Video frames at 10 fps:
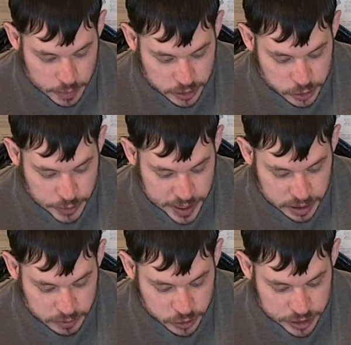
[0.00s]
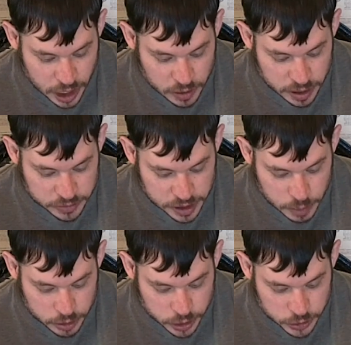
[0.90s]
The terrain levels out as they
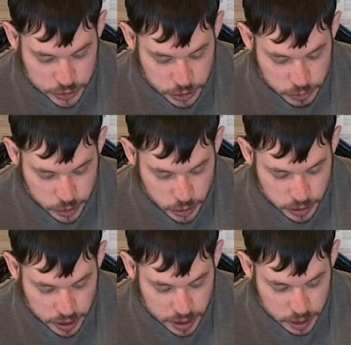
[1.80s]
come closer to the road.